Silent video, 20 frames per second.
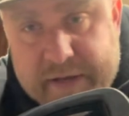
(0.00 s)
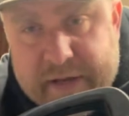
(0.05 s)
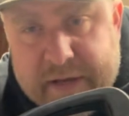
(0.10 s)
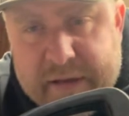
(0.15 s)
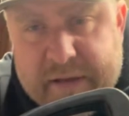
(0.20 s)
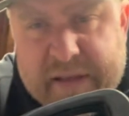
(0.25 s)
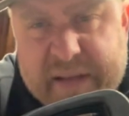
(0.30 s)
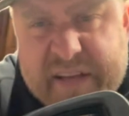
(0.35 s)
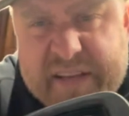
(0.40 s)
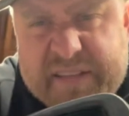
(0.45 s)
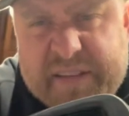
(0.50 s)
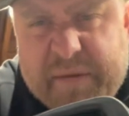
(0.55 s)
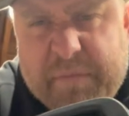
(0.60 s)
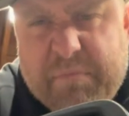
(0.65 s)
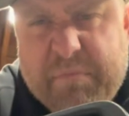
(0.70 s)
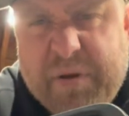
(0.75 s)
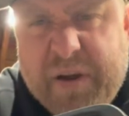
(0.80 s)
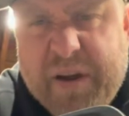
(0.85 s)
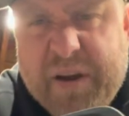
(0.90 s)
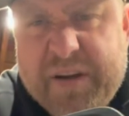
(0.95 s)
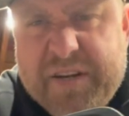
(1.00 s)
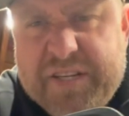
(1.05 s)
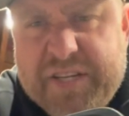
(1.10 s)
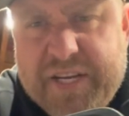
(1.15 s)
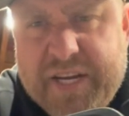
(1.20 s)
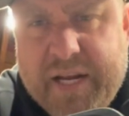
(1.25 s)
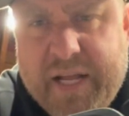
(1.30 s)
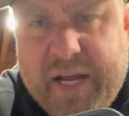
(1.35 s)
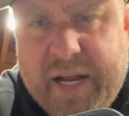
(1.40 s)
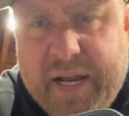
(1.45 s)
because a bird
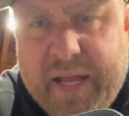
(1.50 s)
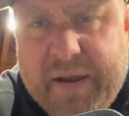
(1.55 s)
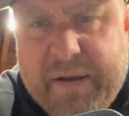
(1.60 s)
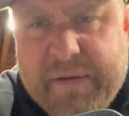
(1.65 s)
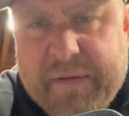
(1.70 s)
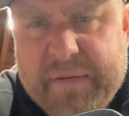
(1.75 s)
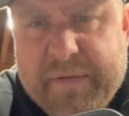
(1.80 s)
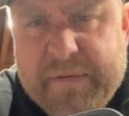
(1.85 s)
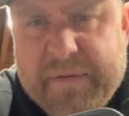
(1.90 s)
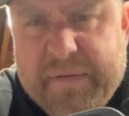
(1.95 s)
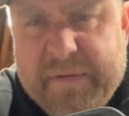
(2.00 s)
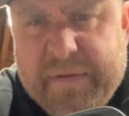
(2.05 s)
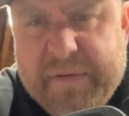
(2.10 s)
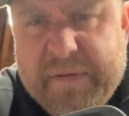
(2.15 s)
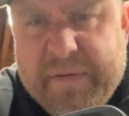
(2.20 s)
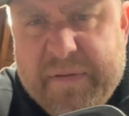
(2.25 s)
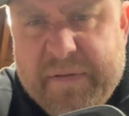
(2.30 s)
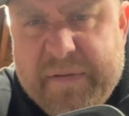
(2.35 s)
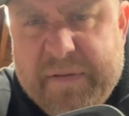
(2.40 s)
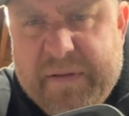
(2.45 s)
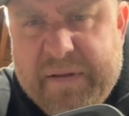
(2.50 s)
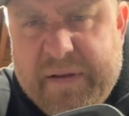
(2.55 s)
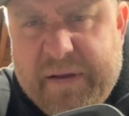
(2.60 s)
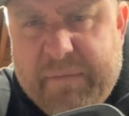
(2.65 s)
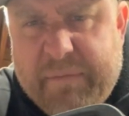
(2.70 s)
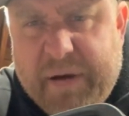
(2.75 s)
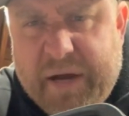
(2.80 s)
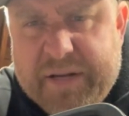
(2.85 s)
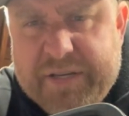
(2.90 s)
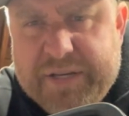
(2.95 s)
shit on it a
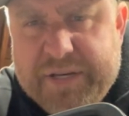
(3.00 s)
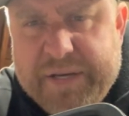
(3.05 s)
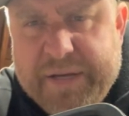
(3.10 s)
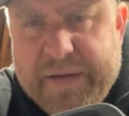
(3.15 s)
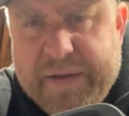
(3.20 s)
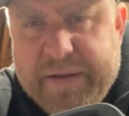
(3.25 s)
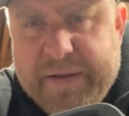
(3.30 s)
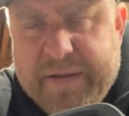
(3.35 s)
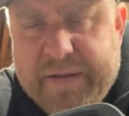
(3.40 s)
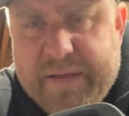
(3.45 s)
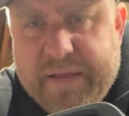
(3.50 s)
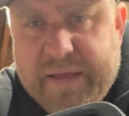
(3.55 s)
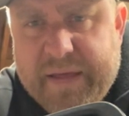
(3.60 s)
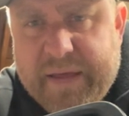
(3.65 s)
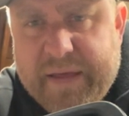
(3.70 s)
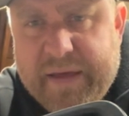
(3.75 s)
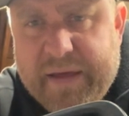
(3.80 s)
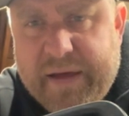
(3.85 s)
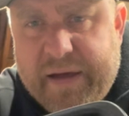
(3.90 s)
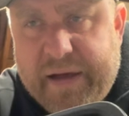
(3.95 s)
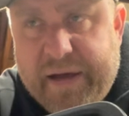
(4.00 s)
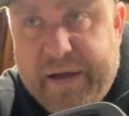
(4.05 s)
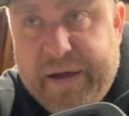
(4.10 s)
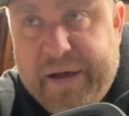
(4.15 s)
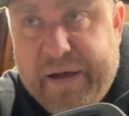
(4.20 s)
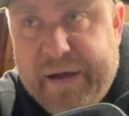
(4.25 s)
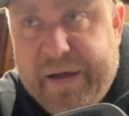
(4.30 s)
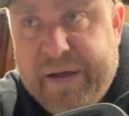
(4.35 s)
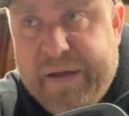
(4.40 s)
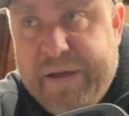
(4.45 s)
bunch. Like
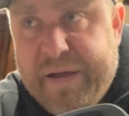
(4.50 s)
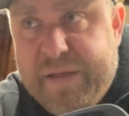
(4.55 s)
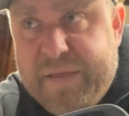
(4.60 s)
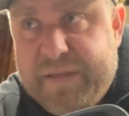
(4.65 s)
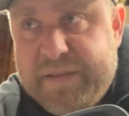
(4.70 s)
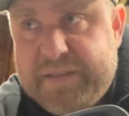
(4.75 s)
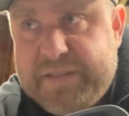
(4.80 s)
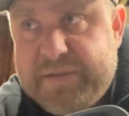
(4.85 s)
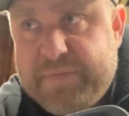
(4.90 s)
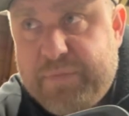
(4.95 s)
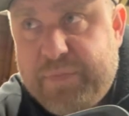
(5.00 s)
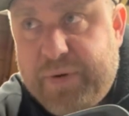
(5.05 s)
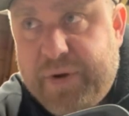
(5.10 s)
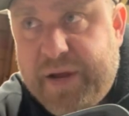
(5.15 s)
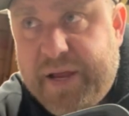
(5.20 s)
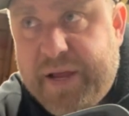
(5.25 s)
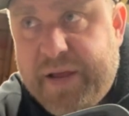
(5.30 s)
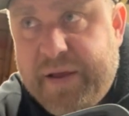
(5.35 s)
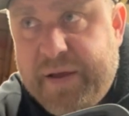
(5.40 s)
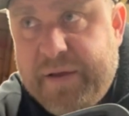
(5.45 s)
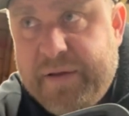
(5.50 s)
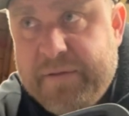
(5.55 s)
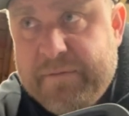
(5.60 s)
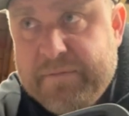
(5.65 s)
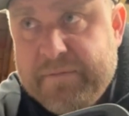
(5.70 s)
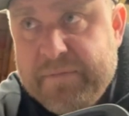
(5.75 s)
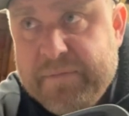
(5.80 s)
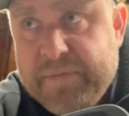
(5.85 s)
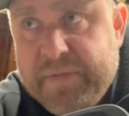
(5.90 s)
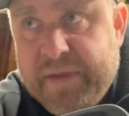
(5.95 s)
this spring,
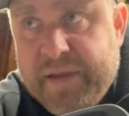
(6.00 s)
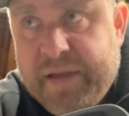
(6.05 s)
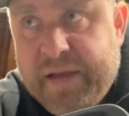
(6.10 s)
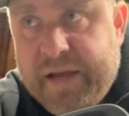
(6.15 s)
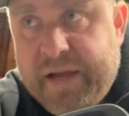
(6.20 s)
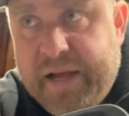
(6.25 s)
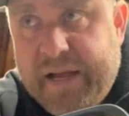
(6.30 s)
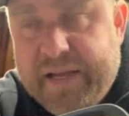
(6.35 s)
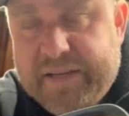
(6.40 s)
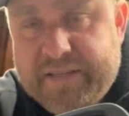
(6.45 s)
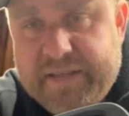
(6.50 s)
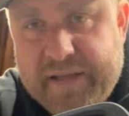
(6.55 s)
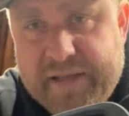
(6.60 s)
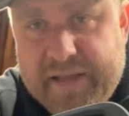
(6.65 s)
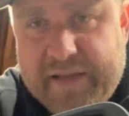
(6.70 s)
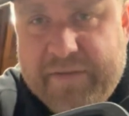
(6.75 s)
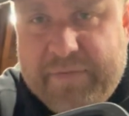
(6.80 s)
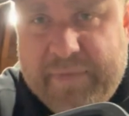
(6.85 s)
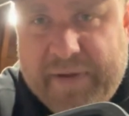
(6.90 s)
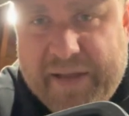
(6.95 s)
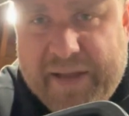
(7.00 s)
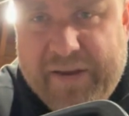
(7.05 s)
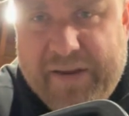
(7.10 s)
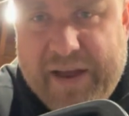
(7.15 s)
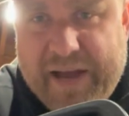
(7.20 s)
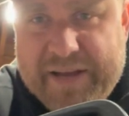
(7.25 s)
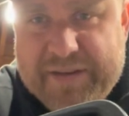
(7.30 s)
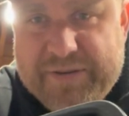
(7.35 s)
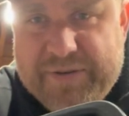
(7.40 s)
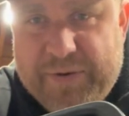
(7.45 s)
I actually left my
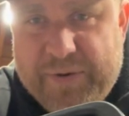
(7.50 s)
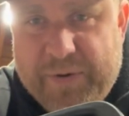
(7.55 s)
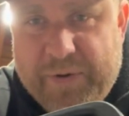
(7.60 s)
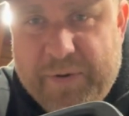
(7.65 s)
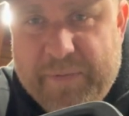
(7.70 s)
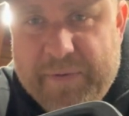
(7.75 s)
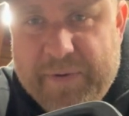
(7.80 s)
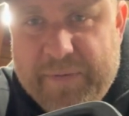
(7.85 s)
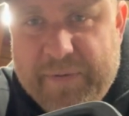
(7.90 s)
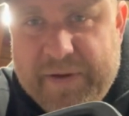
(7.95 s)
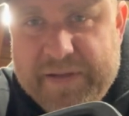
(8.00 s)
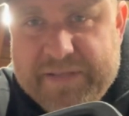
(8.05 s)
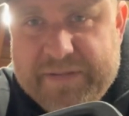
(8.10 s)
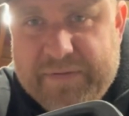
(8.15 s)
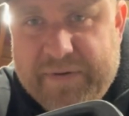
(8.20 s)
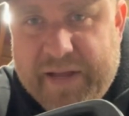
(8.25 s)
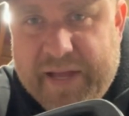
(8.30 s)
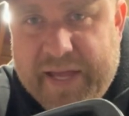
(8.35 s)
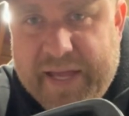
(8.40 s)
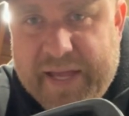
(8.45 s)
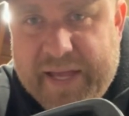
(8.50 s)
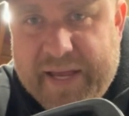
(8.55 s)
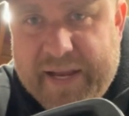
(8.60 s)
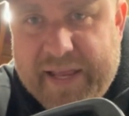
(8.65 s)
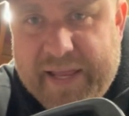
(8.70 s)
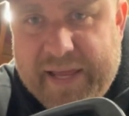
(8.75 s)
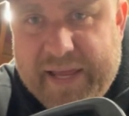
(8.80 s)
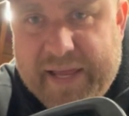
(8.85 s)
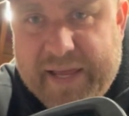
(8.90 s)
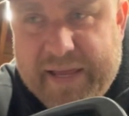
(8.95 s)
garage door open once when I had
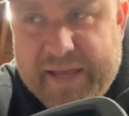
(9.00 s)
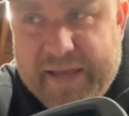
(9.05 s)
like